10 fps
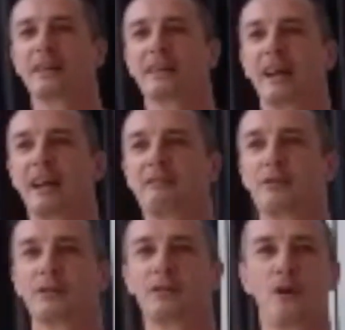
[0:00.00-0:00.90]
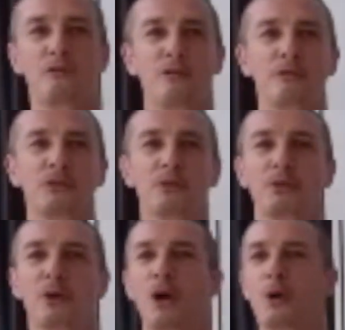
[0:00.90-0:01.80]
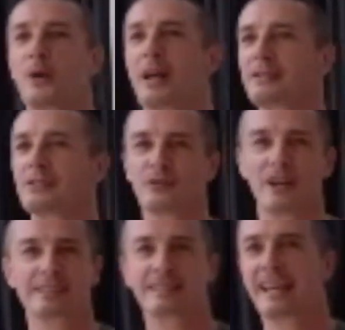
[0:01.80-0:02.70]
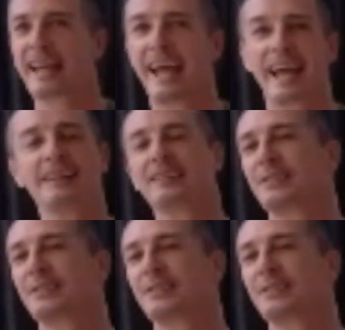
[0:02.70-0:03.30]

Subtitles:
and I have not an overview who else is raising their hand.